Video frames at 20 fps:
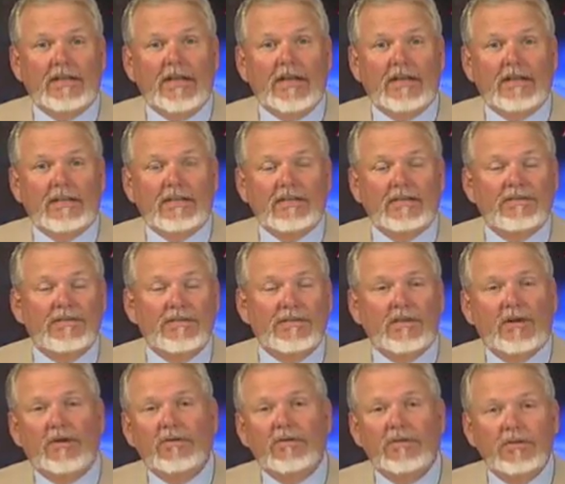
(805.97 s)
Now, because if you
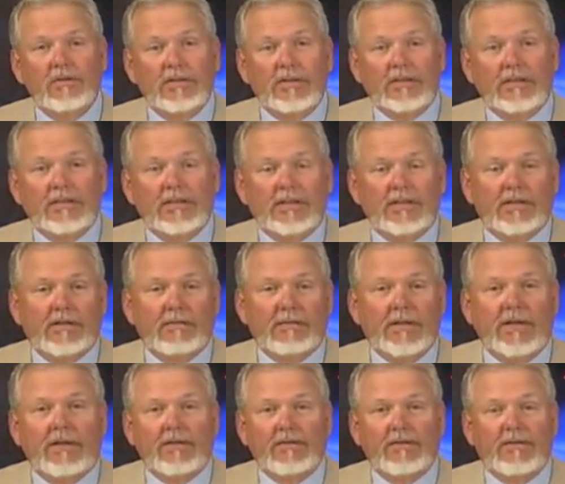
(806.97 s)
don't do this, in the
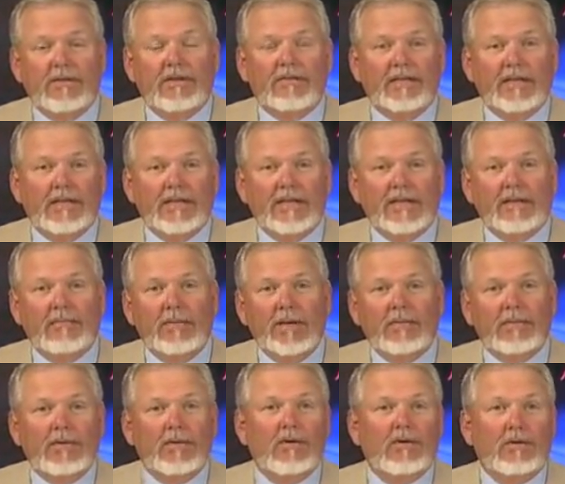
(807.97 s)
comparison of a kid
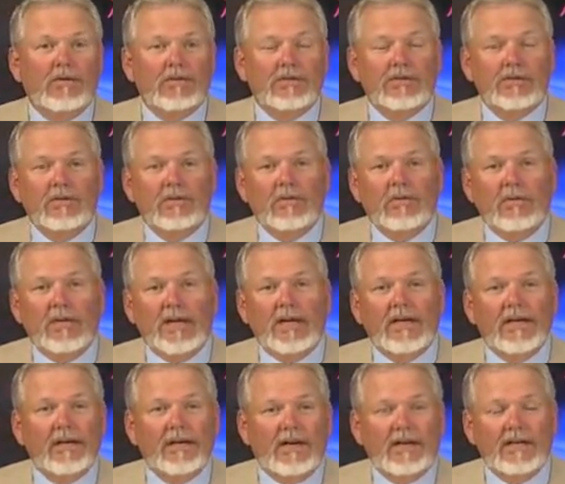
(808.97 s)
maybe going to school right
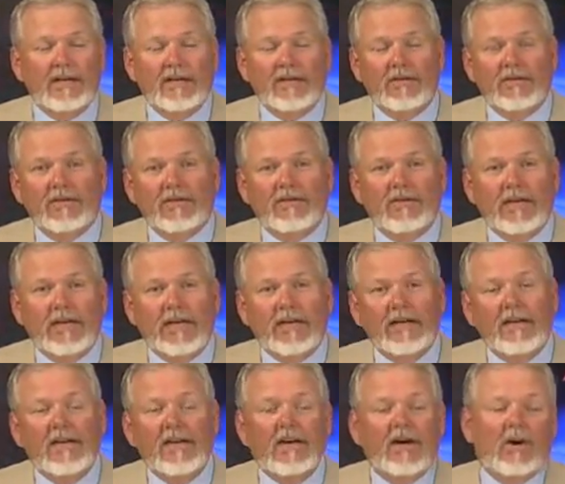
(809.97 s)
here at Nicholls State